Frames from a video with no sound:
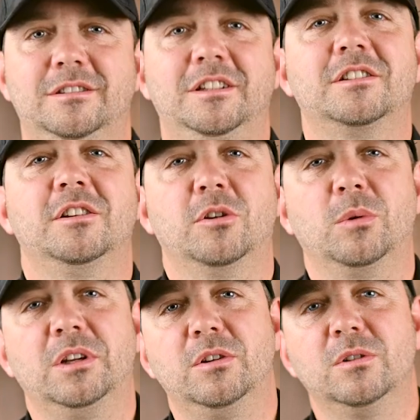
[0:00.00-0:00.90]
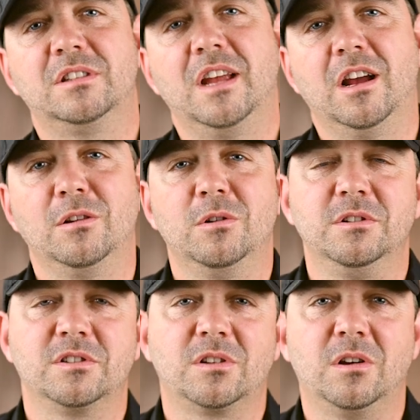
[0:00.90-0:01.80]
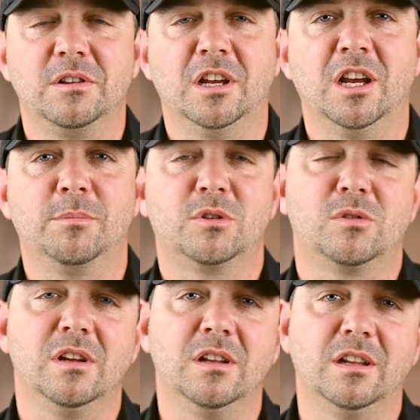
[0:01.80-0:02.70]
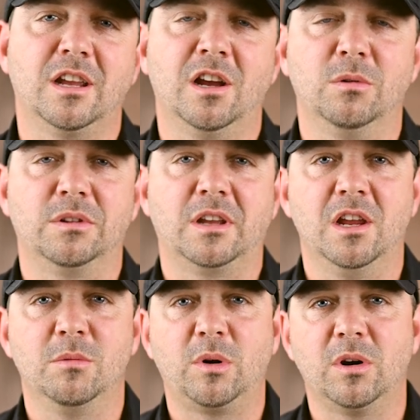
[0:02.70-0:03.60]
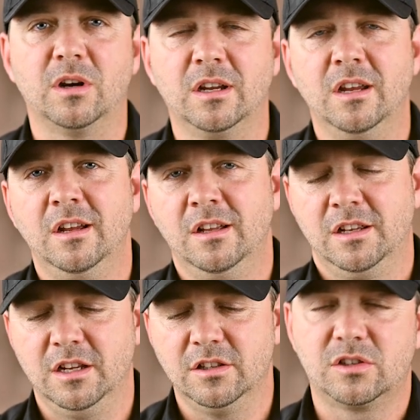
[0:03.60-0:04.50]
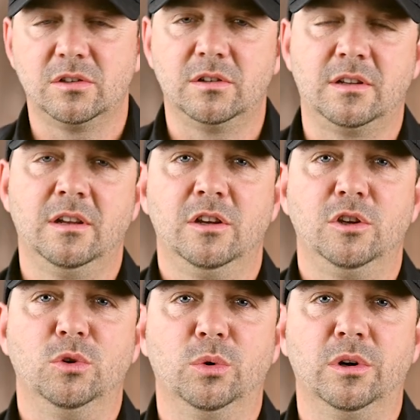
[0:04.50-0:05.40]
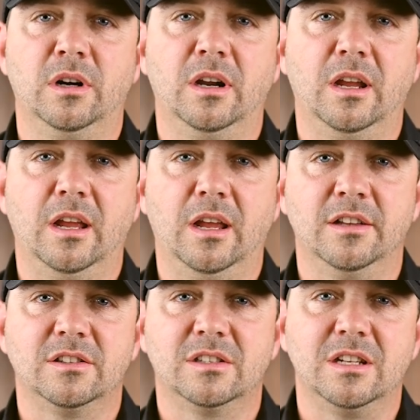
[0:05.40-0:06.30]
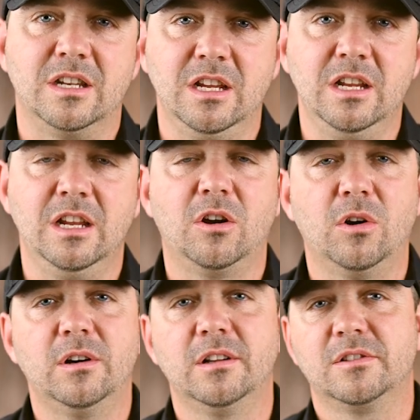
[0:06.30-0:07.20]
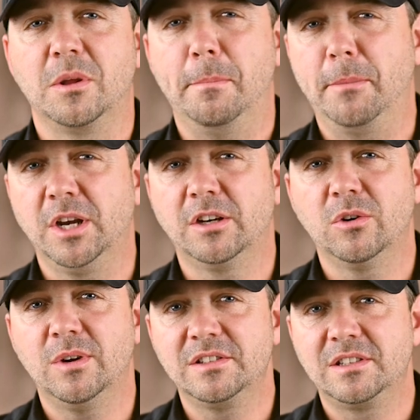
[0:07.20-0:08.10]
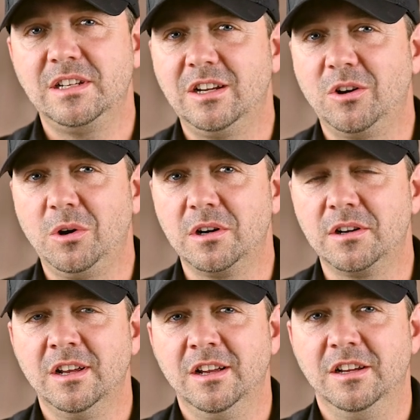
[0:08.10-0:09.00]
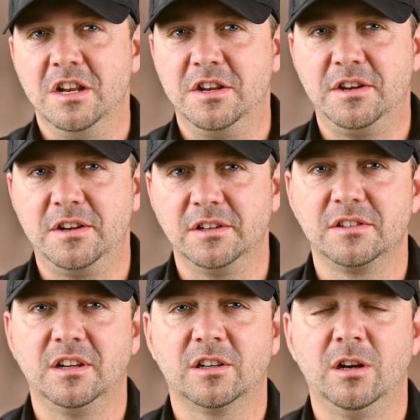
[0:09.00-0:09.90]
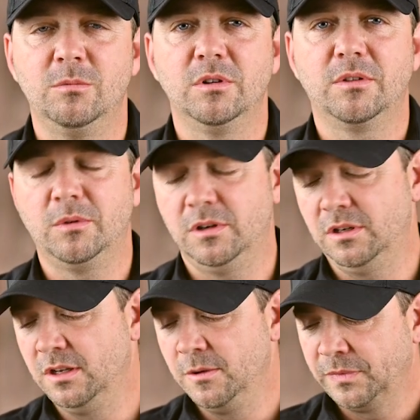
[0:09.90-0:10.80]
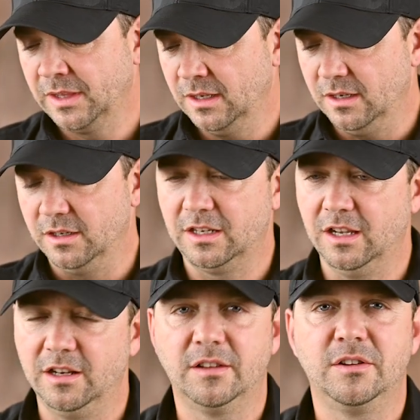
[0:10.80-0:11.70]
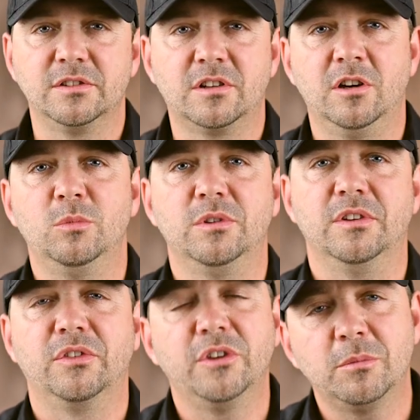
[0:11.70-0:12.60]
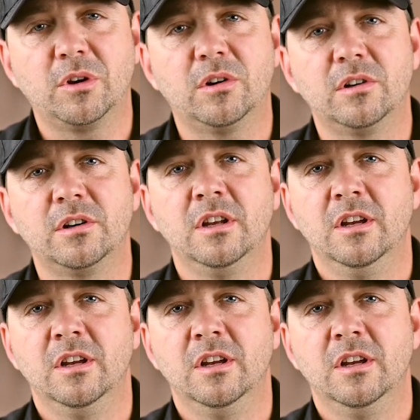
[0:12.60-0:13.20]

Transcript: The next thing you're going to want to do is download and install the app, create an account with Campark, insert your SD card. It's the micro SD card. It does not come with one. Again, it does come with the SIM card.